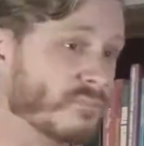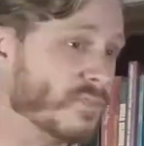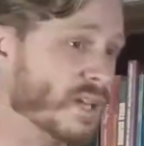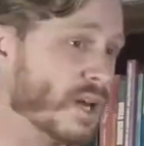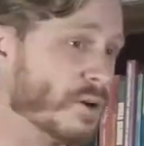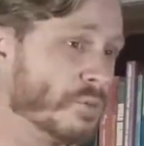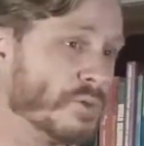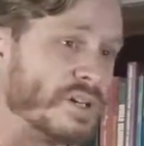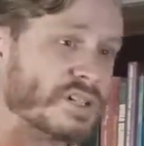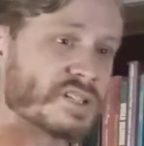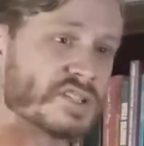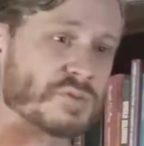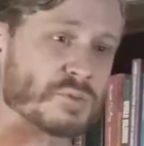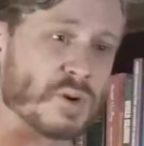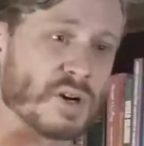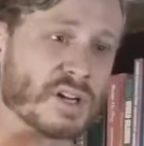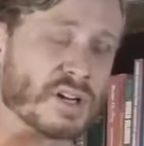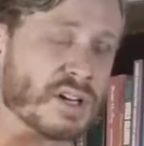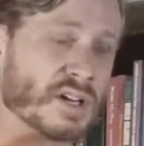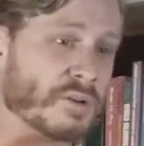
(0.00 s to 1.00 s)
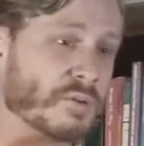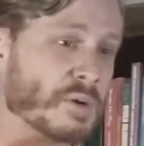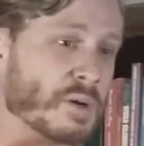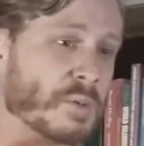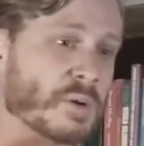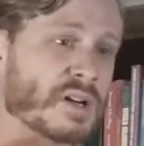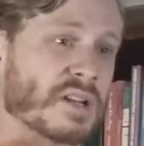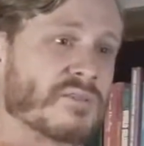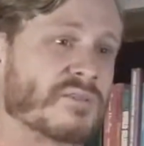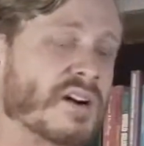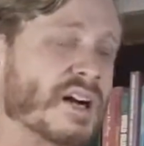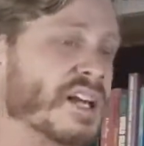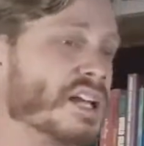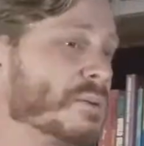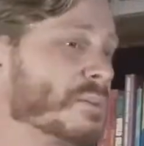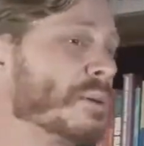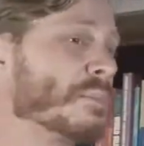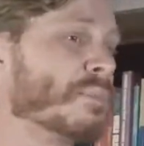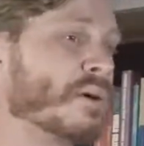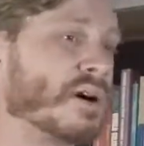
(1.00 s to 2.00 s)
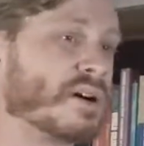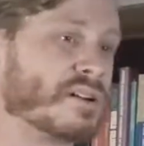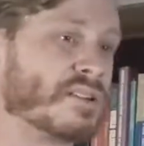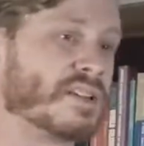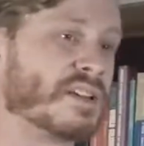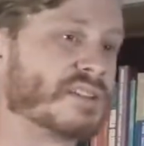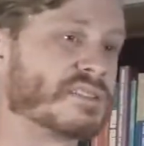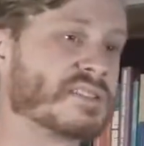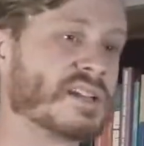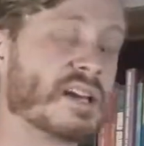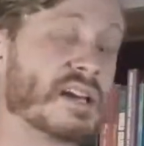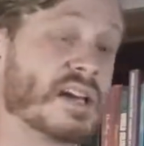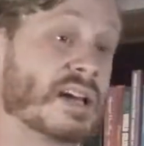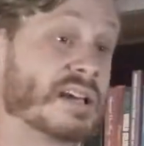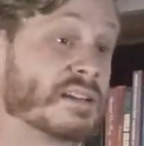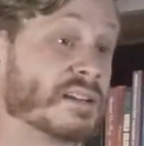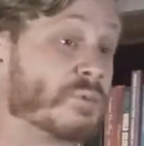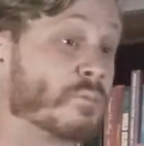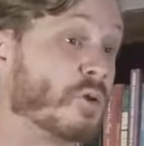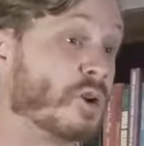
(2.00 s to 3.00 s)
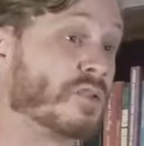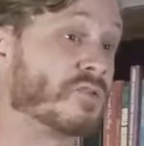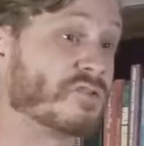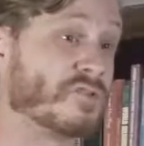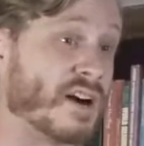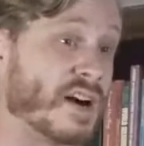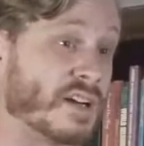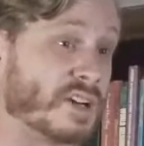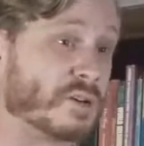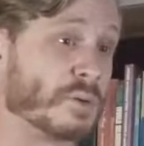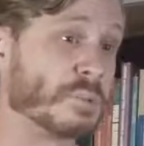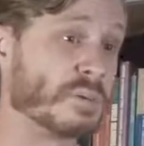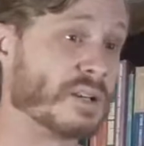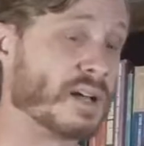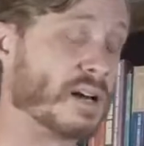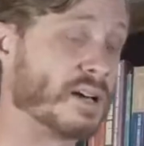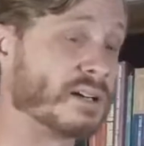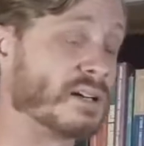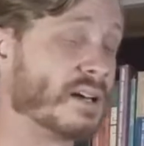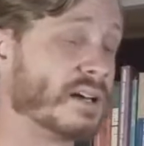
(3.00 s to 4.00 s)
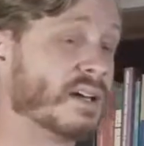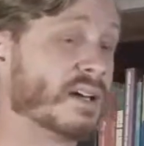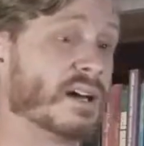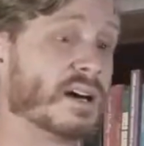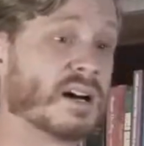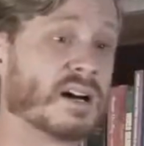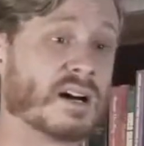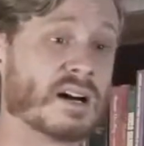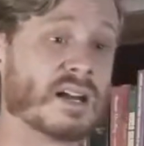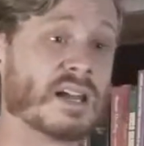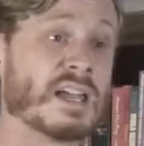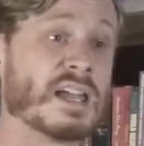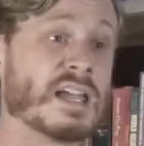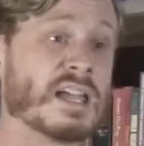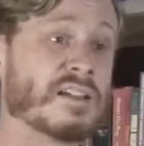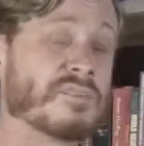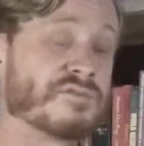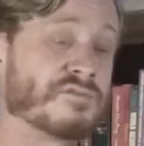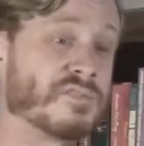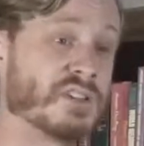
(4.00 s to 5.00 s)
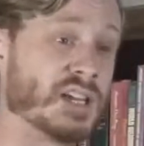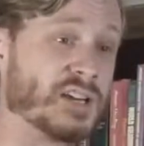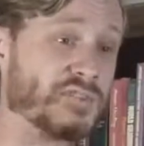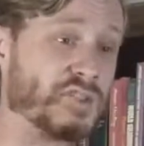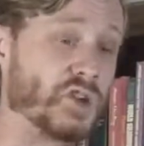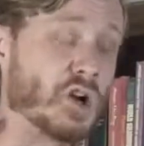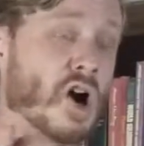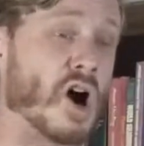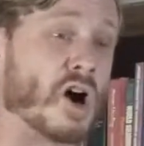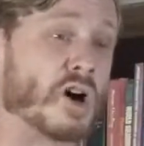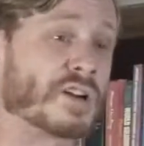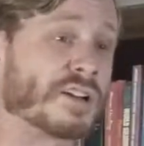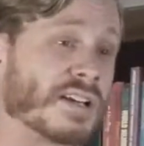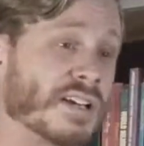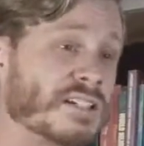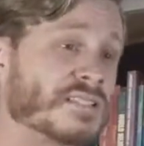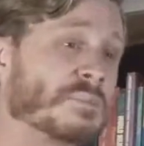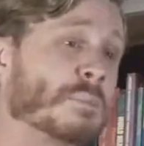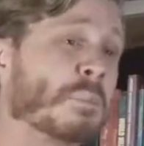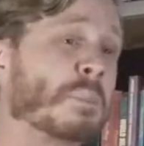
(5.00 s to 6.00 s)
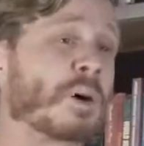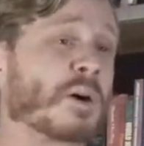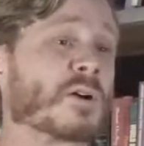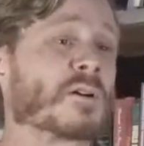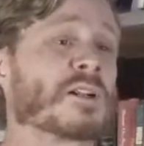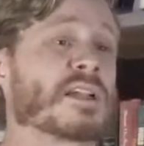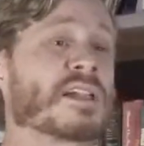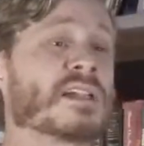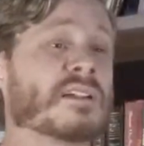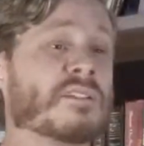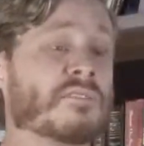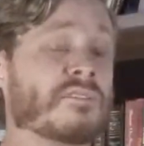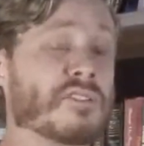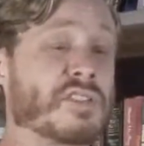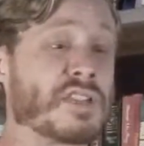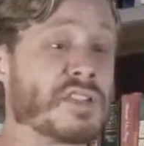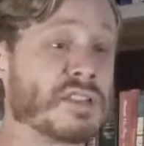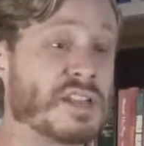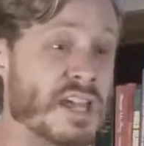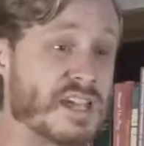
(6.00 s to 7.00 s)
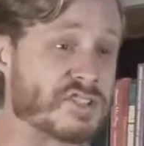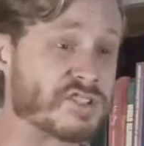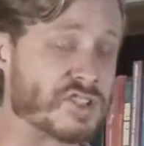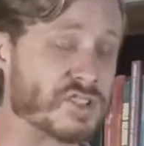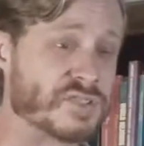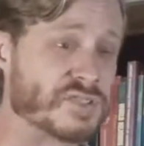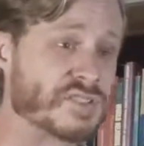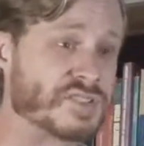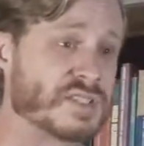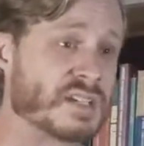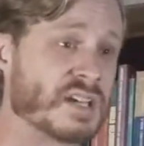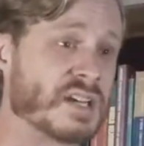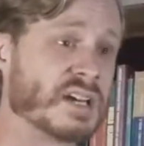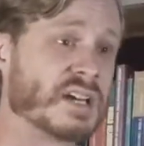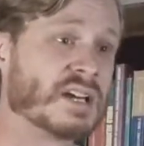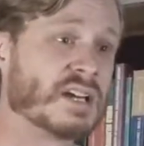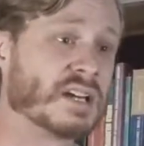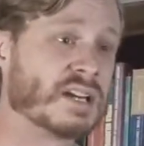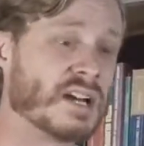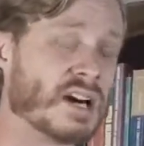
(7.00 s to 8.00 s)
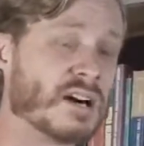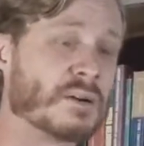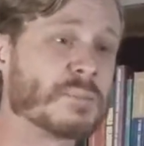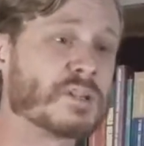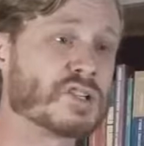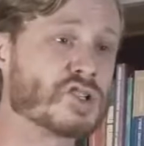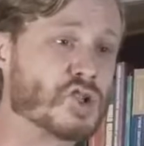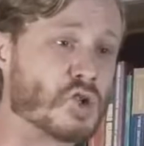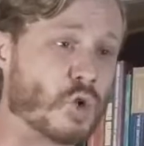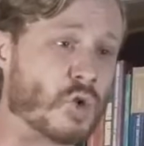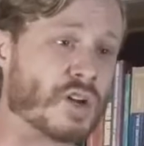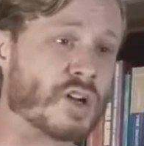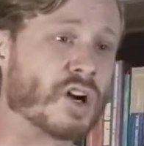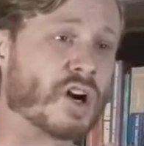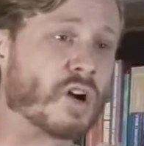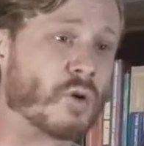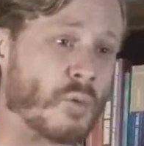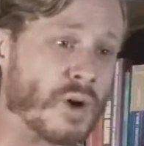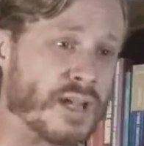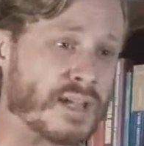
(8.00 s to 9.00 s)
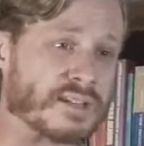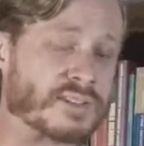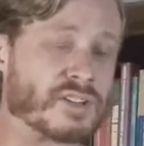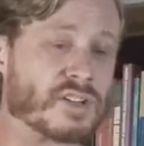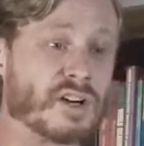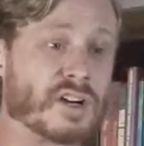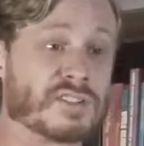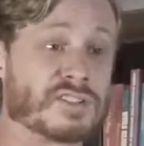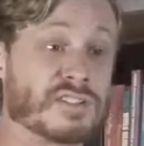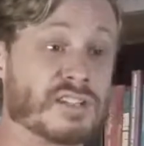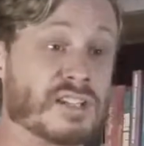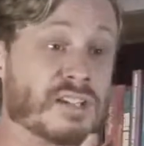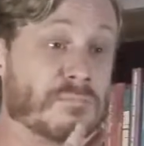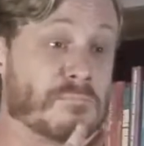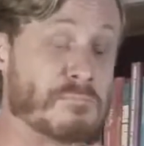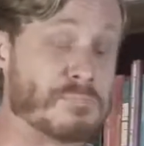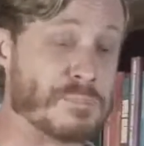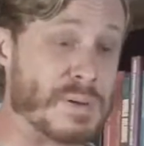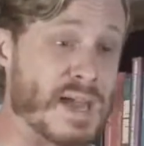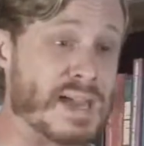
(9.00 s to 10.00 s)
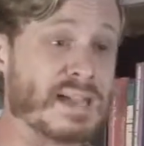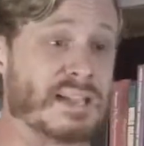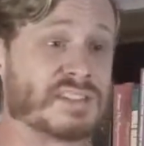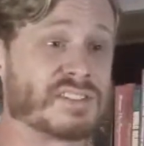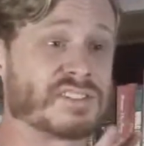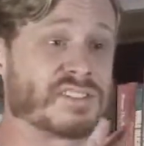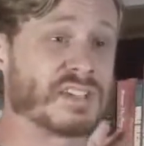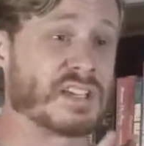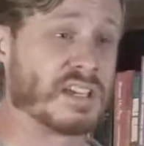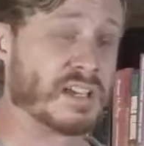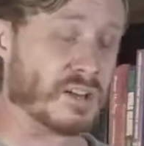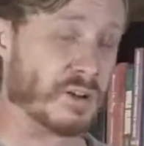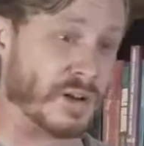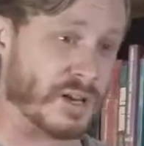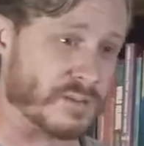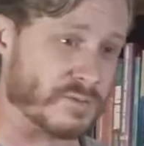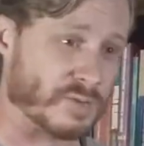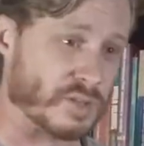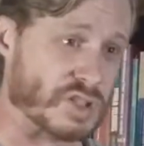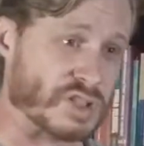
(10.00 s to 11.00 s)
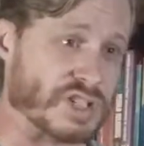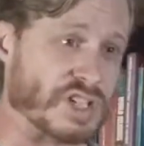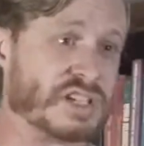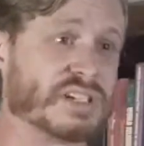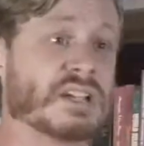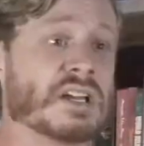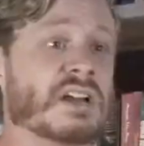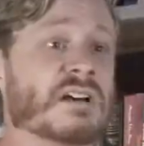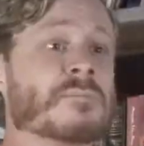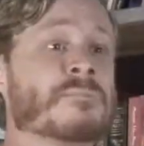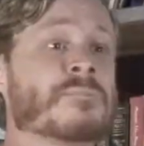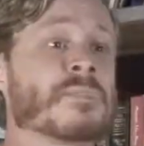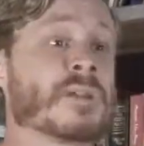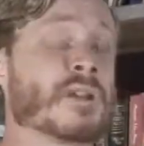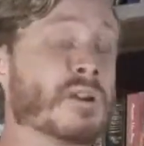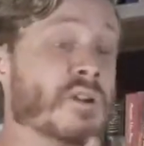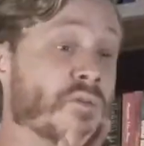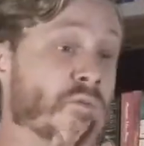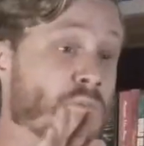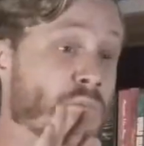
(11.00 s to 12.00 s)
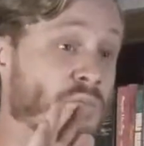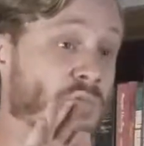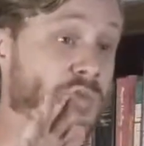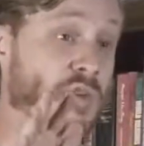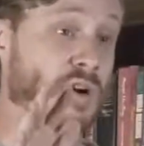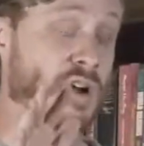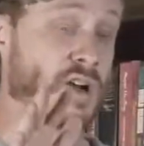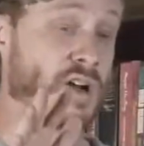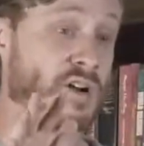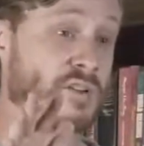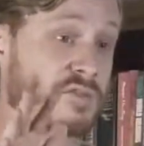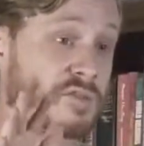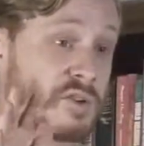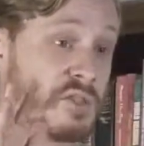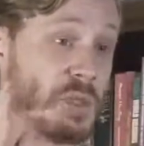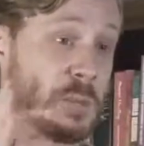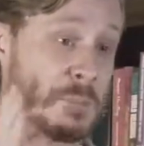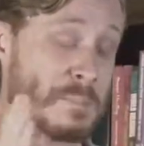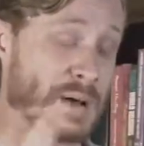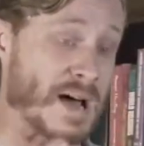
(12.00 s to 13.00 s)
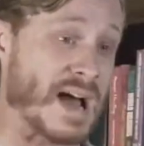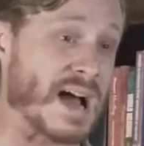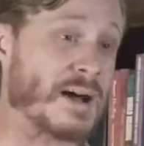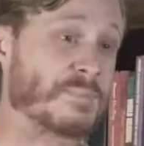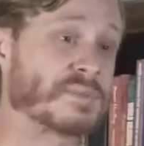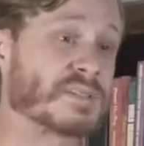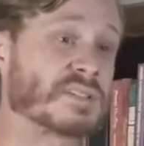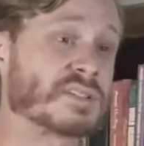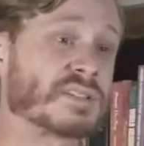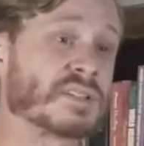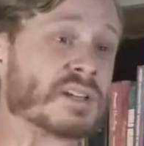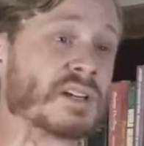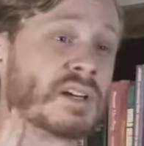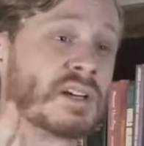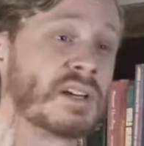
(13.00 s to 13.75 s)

And we want to invite you to be part of this. And then one final plug. If your heart is burning for the nations, come and join our Awaken the Dawn team base here in Virginia for the MAPS